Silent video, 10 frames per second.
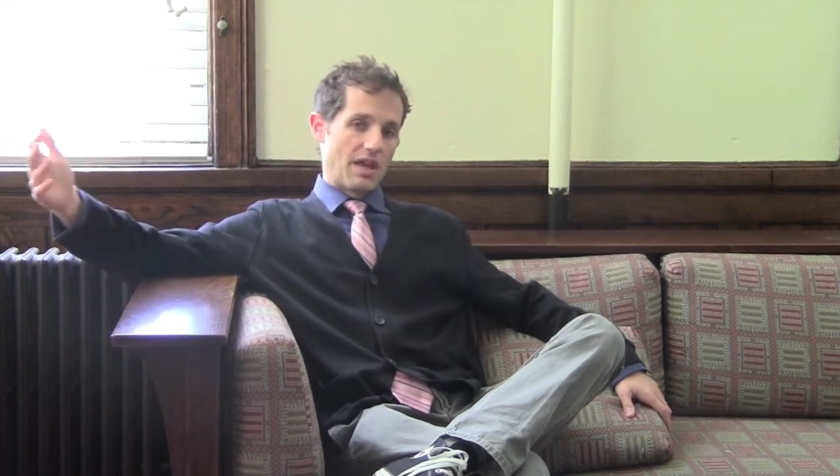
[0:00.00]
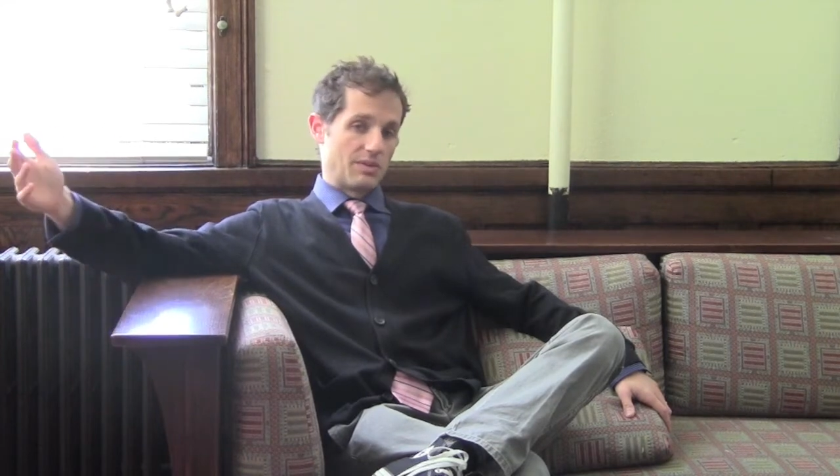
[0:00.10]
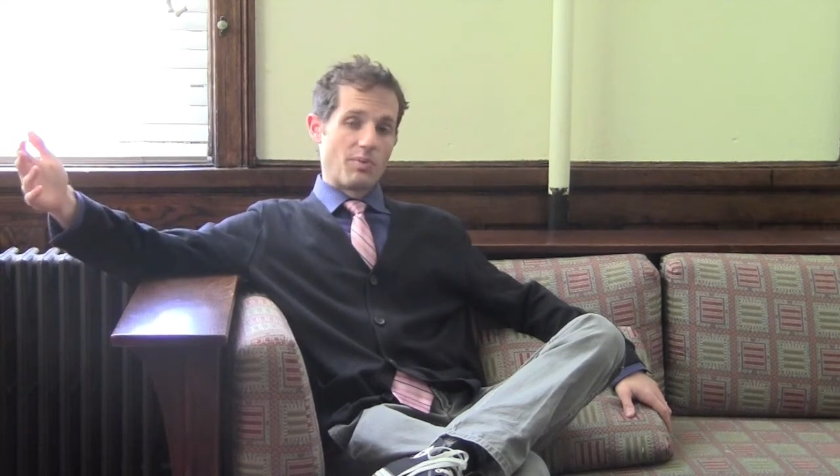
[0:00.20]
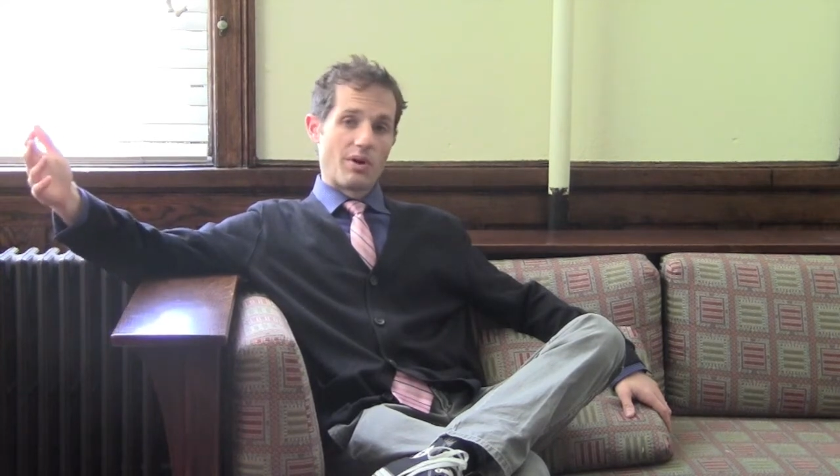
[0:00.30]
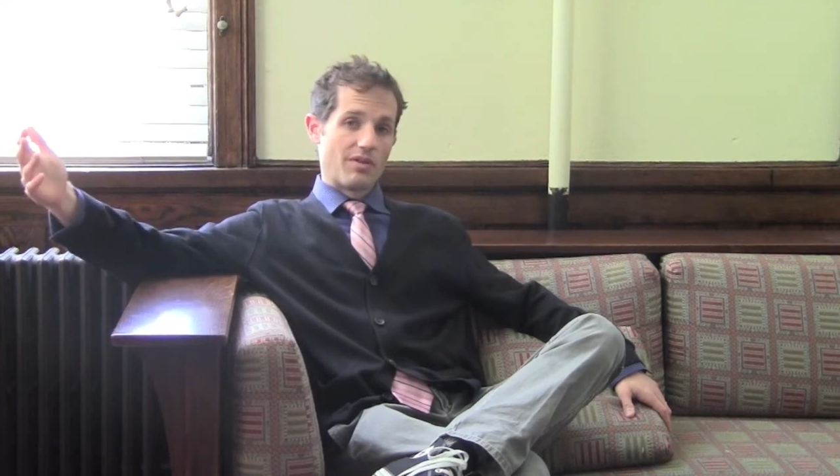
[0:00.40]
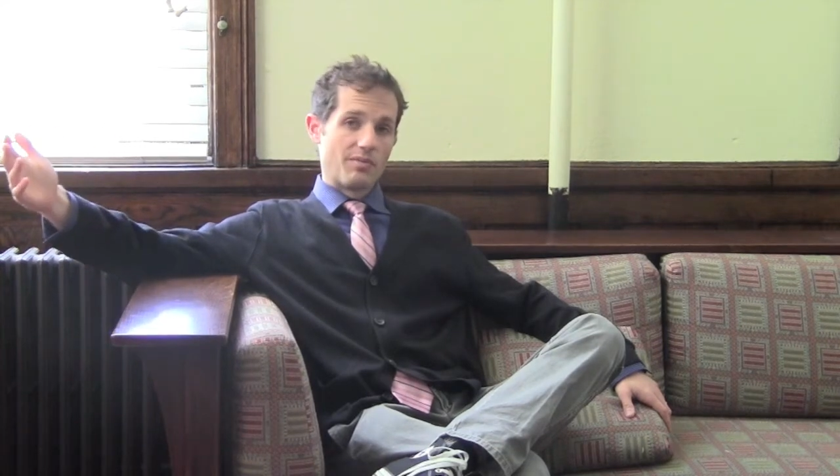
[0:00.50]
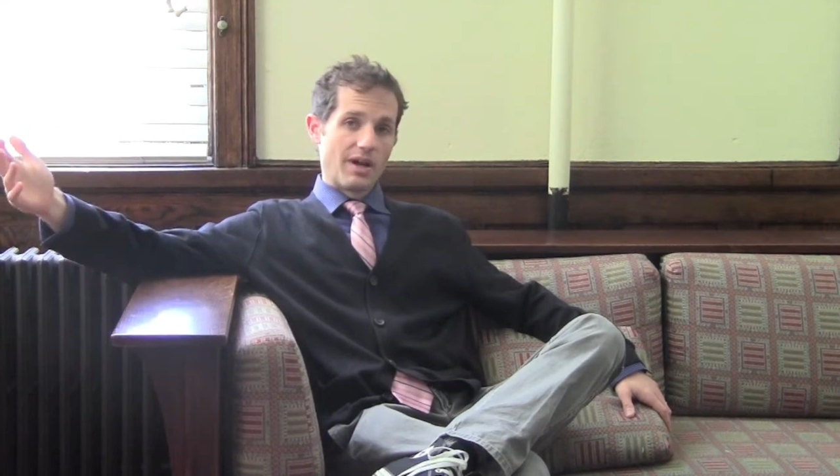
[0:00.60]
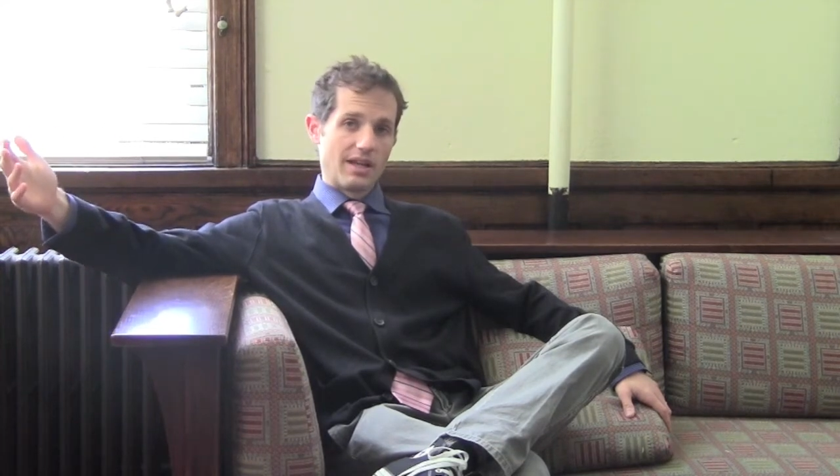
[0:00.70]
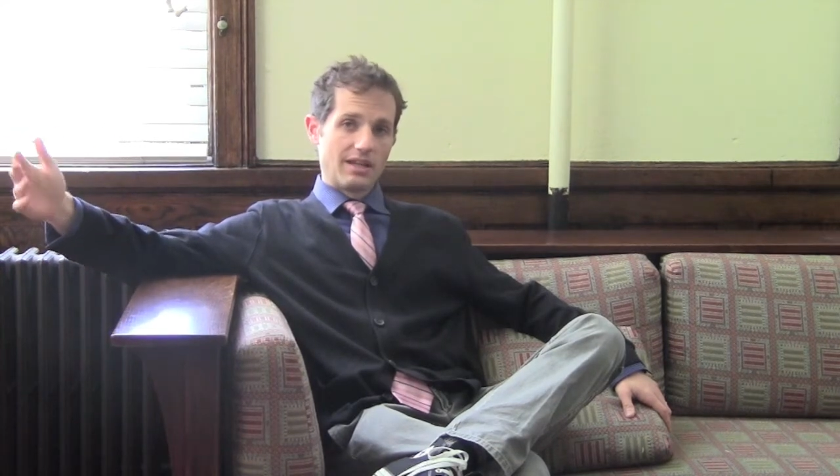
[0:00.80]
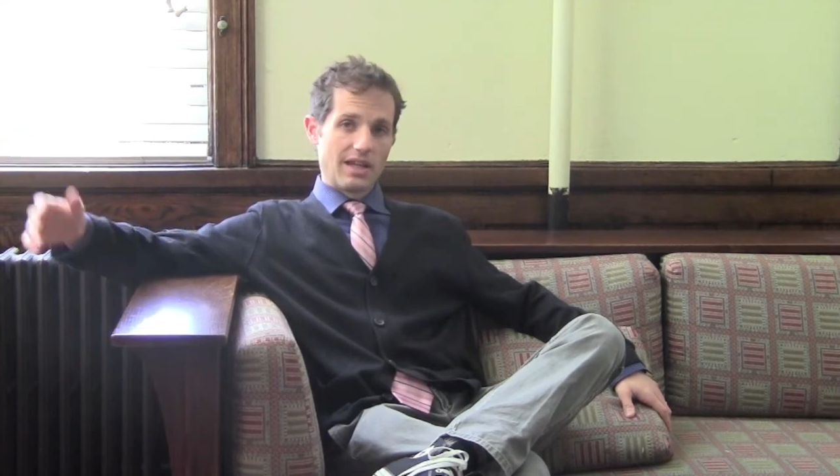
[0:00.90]
as part of
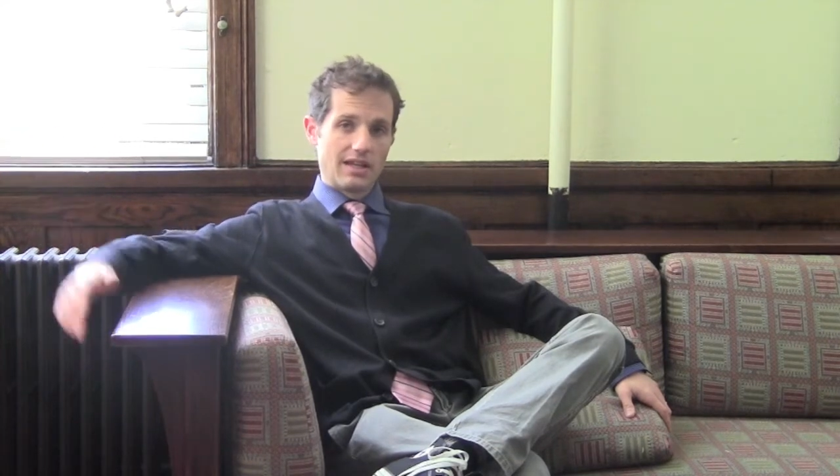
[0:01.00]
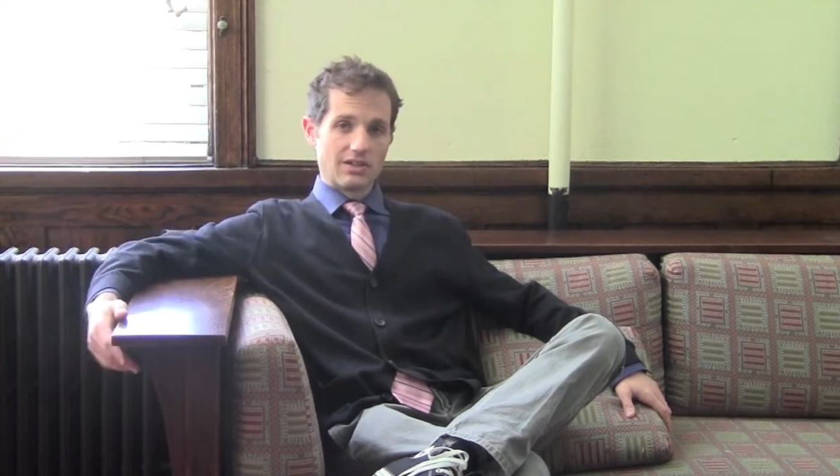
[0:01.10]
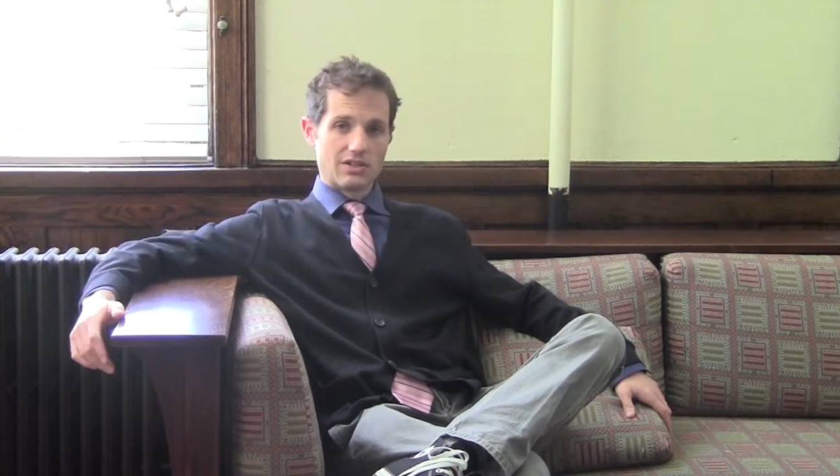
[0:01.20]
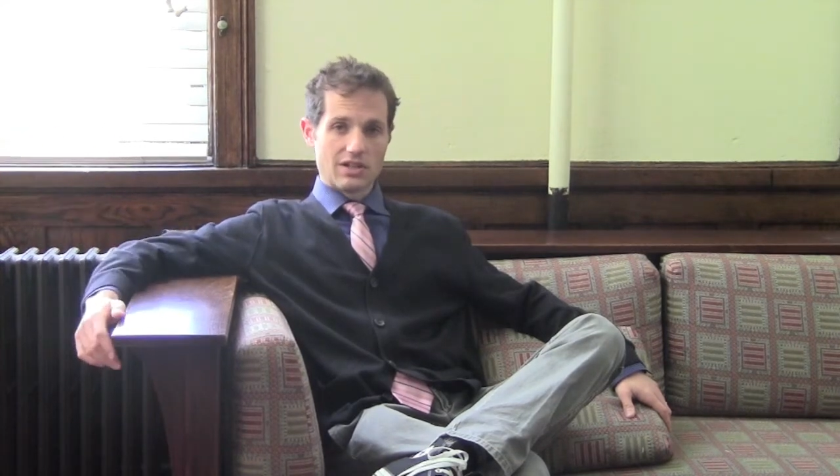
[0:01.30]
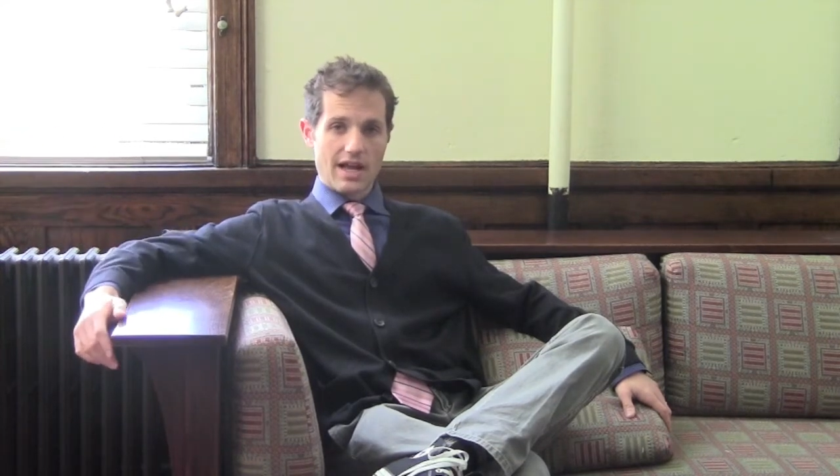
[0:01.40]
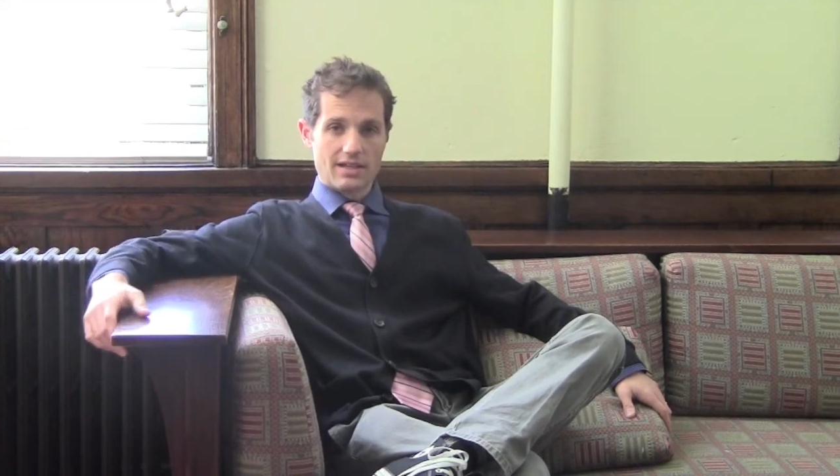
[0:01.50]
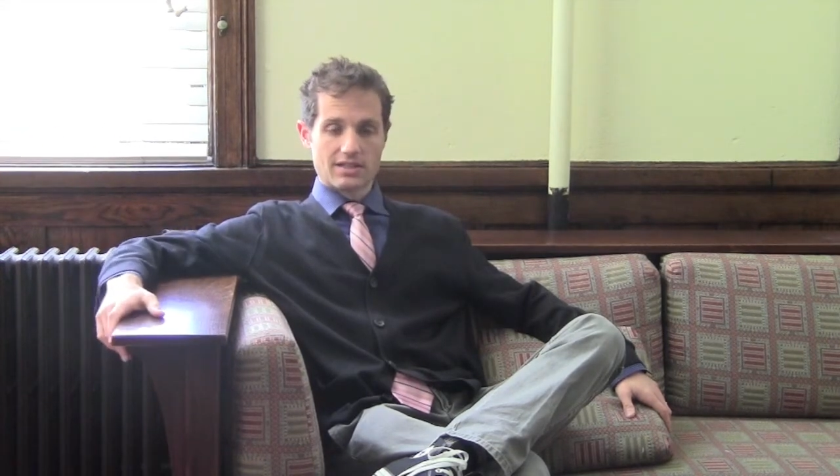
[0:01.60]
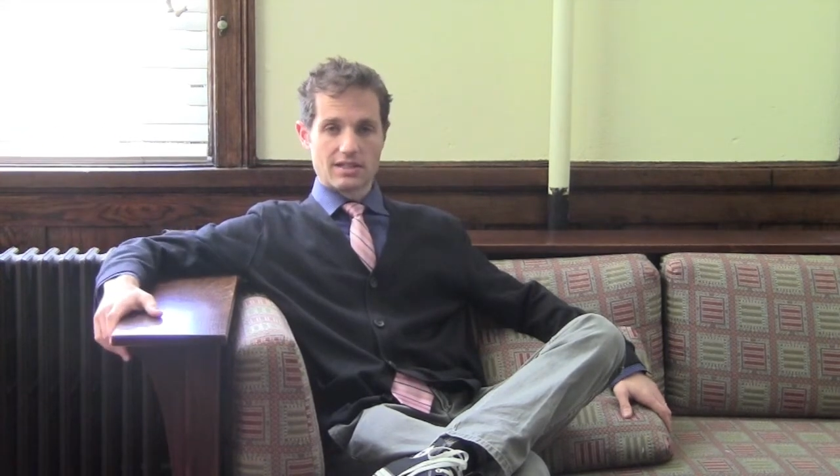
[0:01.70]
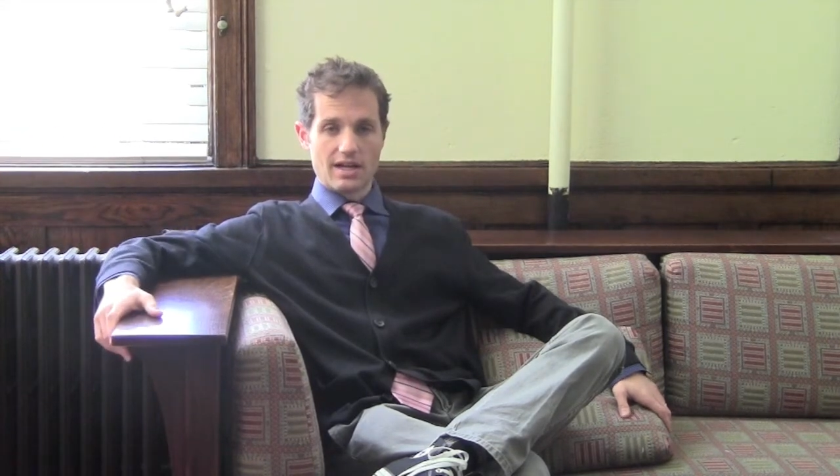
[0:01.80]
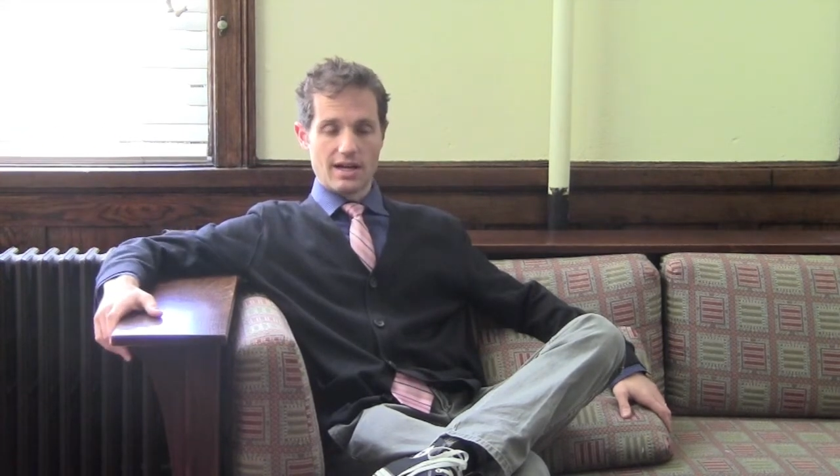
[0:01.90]
my English class.